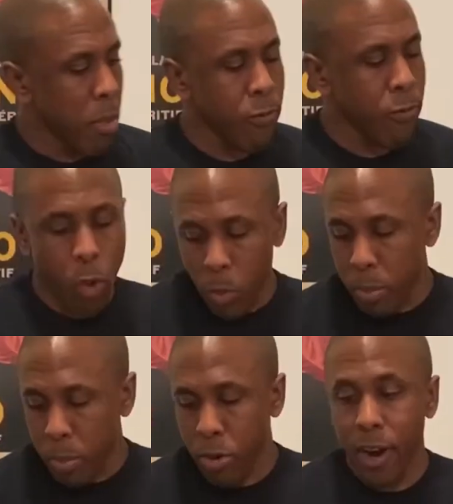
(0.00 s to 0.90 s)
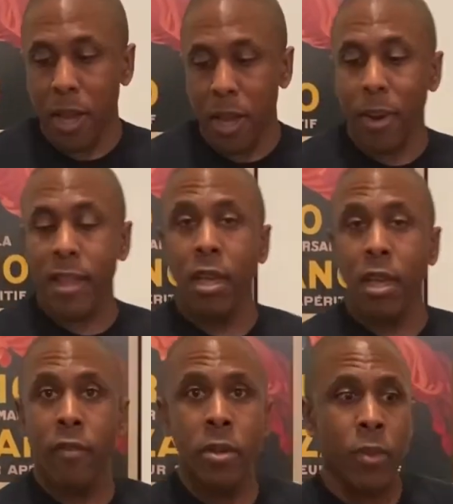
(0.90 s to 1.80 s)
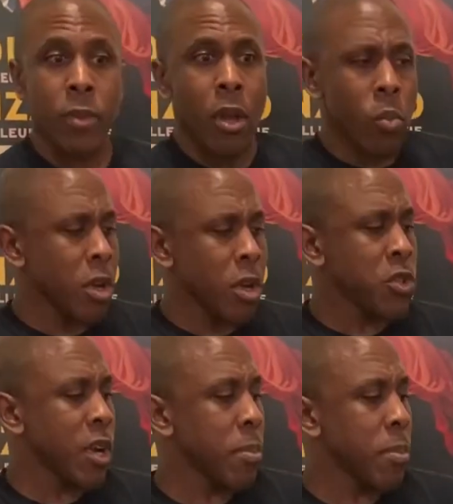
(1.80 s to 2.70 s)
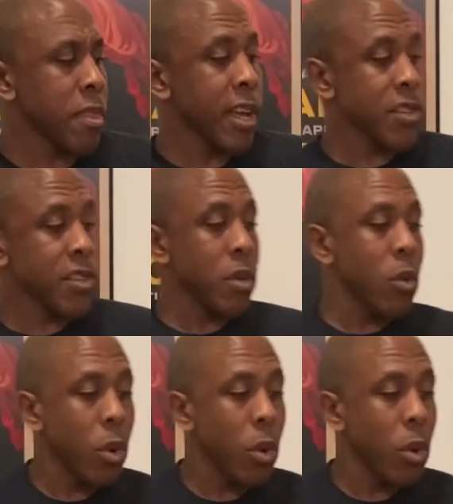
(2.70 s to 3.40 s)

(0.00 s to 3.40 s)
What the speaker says: Before we put our hand pie in the oven, we want to do a couple of things.